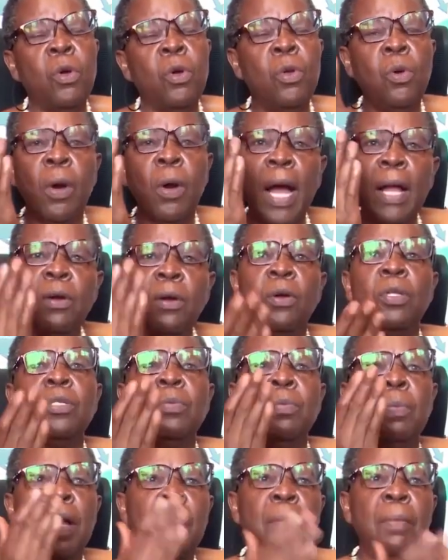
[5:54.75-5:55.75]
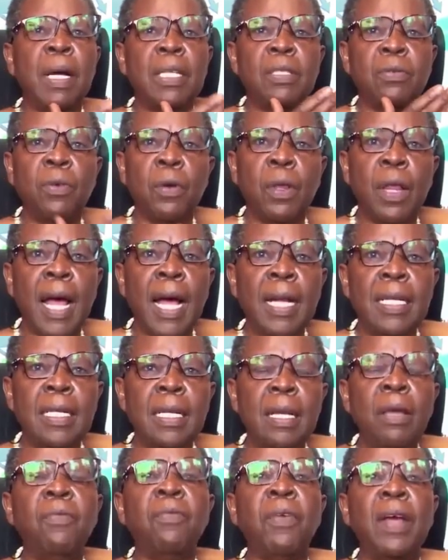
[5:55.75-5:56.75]
So you cannot blame us for
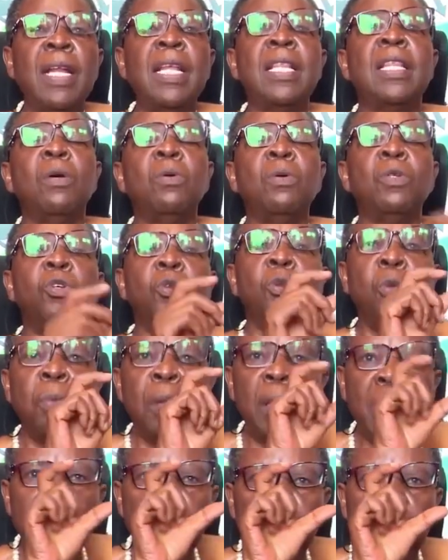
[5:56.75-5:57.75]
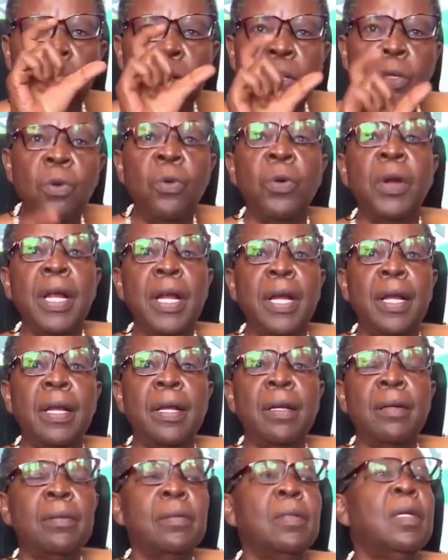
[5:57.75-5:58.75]
that. If anything, we should be labeled
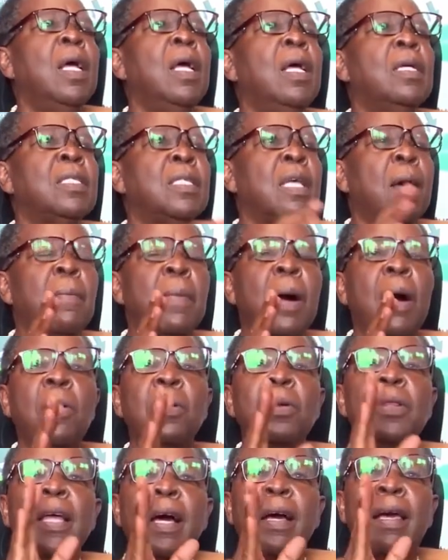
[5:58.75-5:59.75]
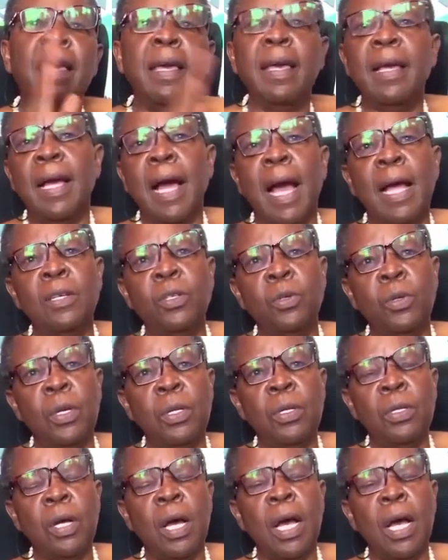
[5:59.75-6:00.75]
green. Somehow the king had